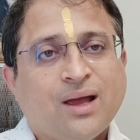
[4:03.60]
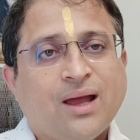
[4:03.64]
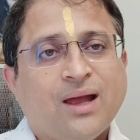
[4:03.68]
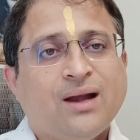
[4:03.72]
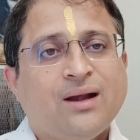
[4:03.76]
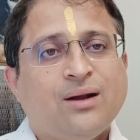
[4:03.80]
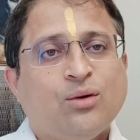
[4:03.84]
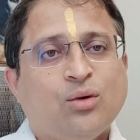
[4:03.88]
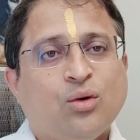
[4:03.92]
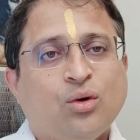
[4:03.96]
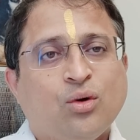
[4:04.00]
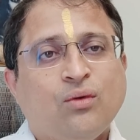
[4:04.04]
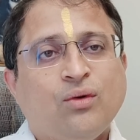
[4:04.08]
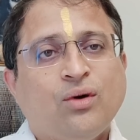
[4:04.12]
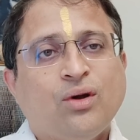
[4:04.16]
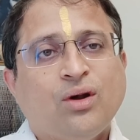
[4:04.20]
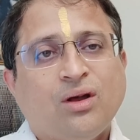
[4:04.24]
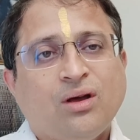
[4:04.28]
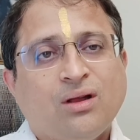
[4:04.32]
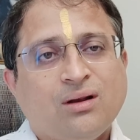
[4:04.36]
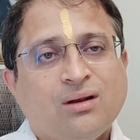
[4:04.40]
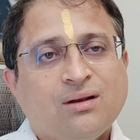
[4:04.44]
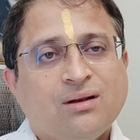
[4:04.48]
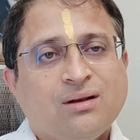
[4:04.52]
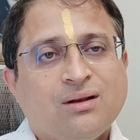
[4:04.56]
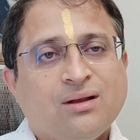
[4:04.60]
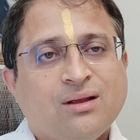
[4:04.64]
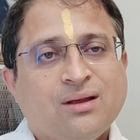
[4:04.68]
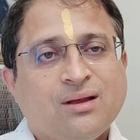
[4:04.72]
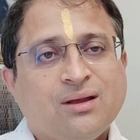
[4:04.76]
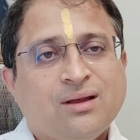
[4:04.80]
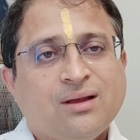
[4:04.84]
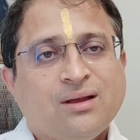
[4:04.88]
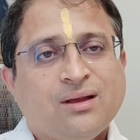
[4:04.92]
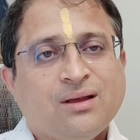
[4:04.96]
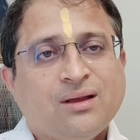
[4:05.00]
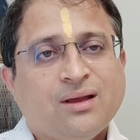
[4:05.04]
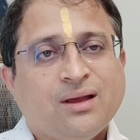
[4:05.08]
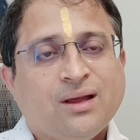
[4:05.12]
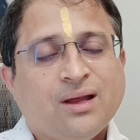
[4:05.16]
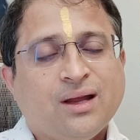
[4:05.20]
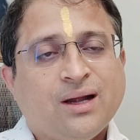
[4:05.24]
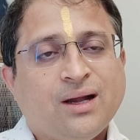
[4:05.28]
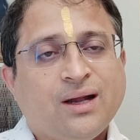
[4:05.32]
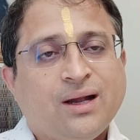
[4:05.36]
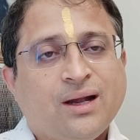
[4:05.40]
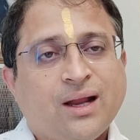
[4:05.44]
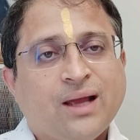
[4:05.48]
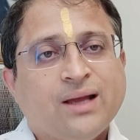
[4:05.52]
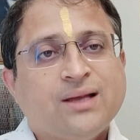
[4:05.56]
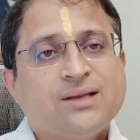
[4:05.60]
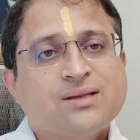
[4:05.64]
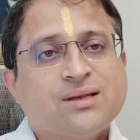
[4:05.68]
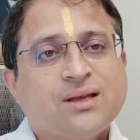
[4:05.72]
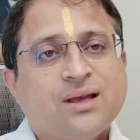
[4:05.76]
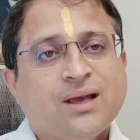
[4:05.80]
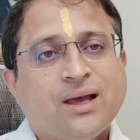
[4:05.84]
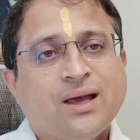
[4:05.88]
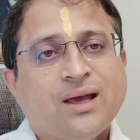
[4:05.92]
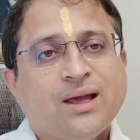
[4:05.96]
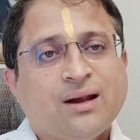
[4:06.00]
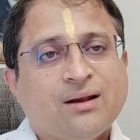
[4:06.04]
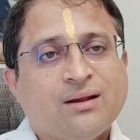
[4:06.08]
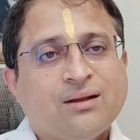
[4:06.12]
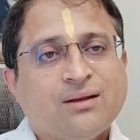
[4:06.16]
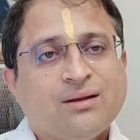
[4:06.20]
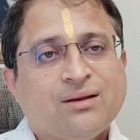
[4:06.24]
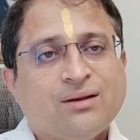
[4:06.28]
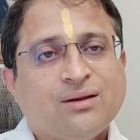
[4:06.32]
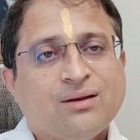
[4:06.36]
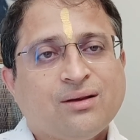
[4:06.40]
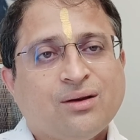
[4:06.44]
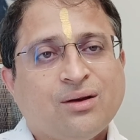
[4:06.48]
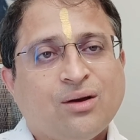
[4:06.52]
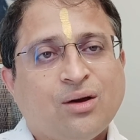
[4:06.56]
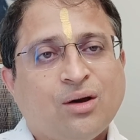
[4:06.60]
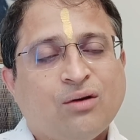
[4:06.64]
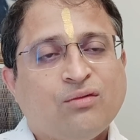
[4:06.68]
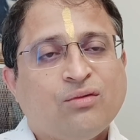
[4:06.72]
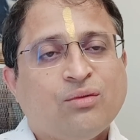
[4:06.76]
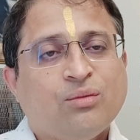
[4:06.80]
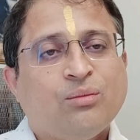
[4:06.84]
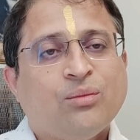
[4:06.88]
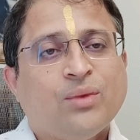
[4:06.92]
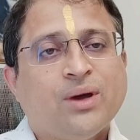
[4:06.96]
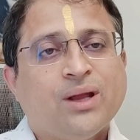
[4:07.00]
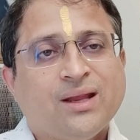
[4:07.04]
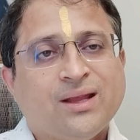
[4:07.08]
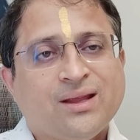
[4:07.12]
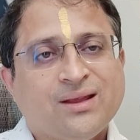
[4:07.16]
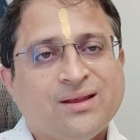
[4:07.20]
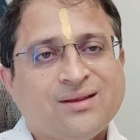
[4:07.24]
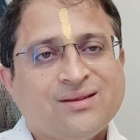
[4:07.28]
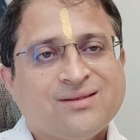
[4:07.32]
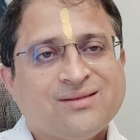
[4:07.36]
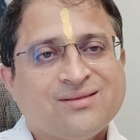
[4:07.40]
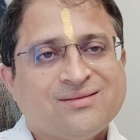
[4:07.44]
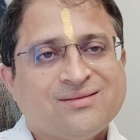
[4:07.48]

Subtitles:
and overall, it takes care of money.